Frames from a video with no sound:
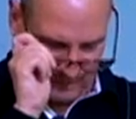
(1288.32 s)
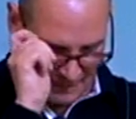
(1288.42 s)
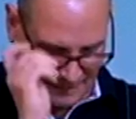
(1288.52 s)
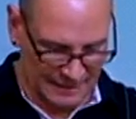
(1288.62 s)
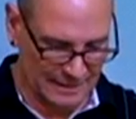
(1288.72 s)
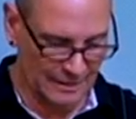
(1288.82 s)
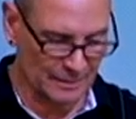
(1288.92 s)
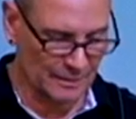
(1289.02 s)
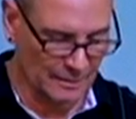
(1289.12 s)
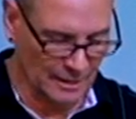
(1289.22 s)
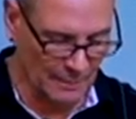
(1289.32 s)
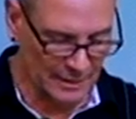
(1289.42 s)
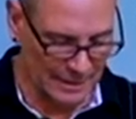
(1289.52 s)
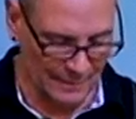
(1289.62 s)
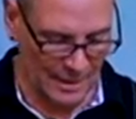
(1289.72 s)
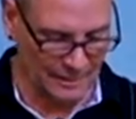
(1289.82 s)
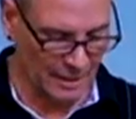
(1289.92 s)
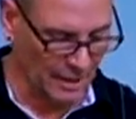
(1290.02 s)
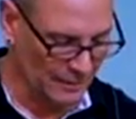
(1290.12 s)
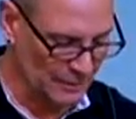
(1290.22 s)
This is a couple of emails I
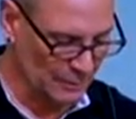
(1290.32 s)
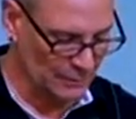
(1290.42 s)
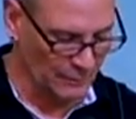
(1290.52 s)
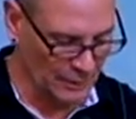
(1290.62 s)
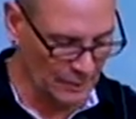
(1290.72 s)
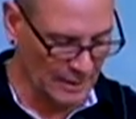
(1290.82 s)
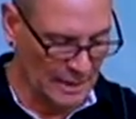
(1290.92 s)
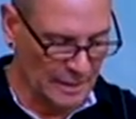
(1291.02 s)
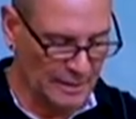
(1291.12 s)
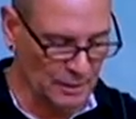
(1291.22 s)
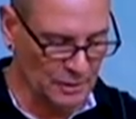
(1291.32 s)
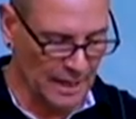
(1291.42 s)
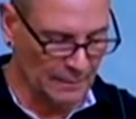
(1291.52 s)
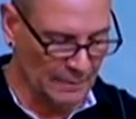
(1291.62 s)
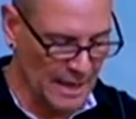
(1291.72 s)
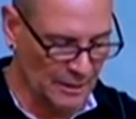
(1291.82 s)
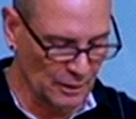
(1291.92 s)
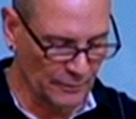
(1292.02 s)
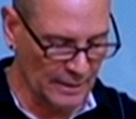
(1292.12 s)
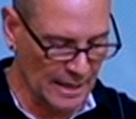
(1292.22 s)
got. This is the first one. Dear Jacob, thank you
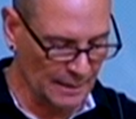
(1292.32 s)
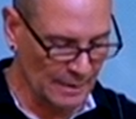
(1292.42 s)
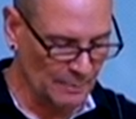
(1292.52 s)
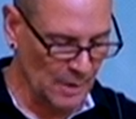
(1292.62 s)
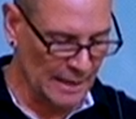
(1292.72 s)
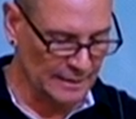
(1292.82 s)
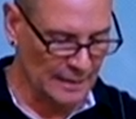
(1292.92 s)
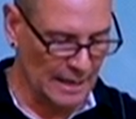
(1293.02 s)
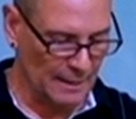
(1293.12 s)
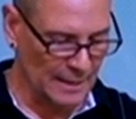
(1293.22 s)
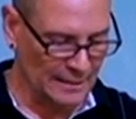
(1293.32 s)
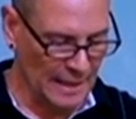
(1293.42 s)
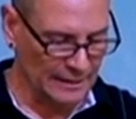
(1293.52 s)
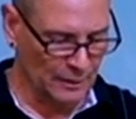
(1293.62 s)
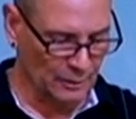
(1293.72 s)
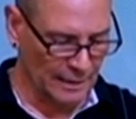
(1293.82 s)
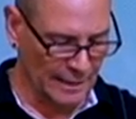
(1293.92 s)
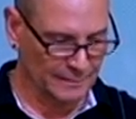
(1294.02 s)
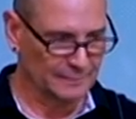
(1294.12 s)
for getting me pregnant, and I mean that literally.